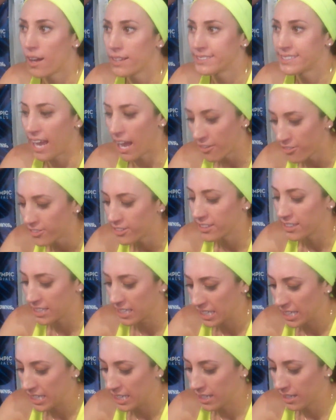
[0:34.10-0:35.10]

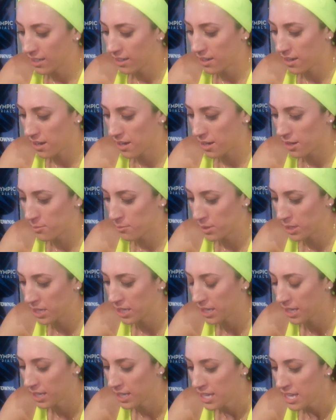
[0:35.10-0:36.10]
Definitely. Okay.
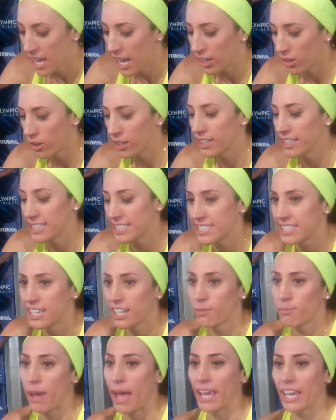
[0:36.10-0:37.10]
And
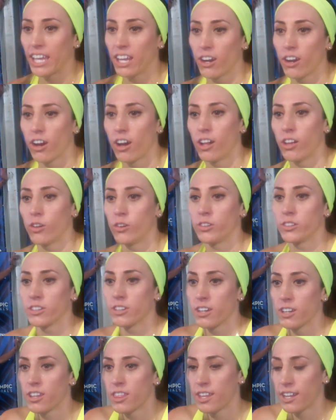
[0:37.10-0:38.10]
Alicia, Maggie are all older
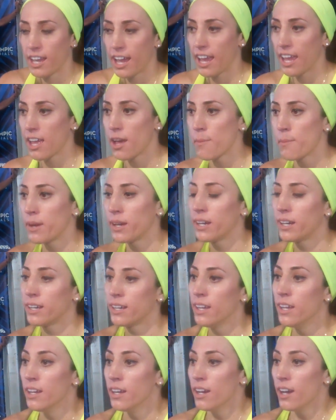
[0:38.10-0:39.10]
than I am.
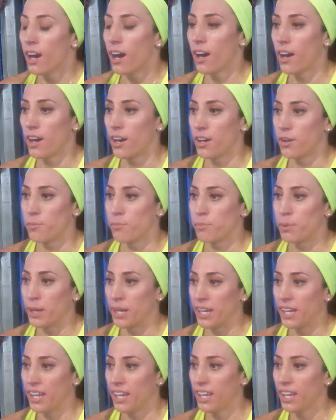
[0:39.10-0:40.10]

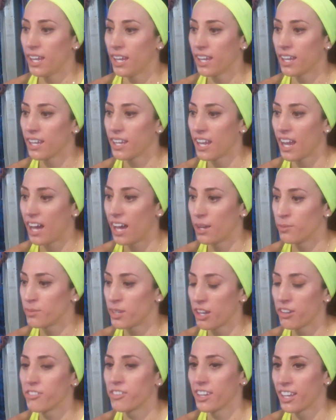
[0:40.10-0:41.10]
But yeah, I'm
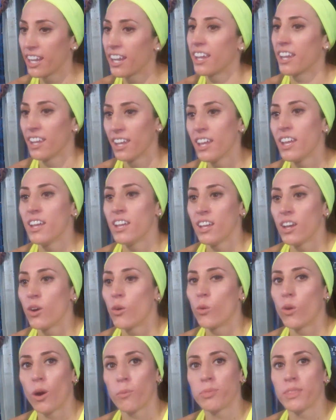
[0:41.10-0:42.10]
definitely
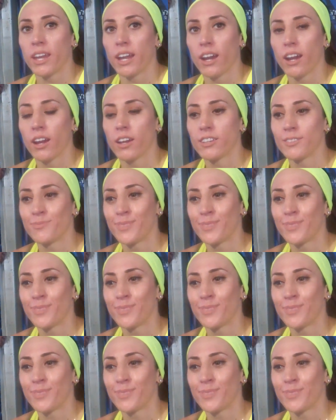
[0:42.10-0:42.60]
up there.